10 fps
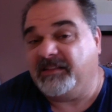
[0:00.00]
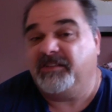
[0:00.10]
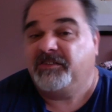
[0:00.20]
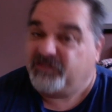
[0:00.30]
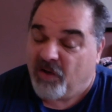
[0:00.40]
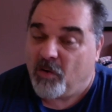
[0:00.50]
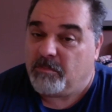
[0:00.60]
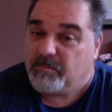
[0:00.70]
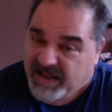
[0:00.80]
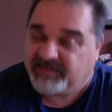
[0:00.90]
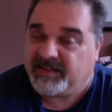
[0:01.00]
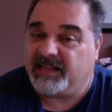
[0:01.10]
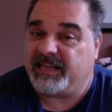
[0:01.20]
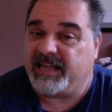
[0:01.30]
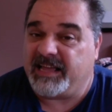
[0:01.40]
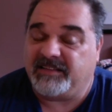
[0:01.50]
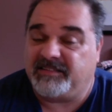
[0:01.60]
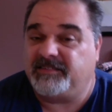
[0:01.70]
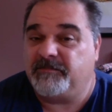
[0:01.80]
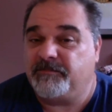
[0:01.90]
So, basically
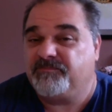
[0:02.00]
it's,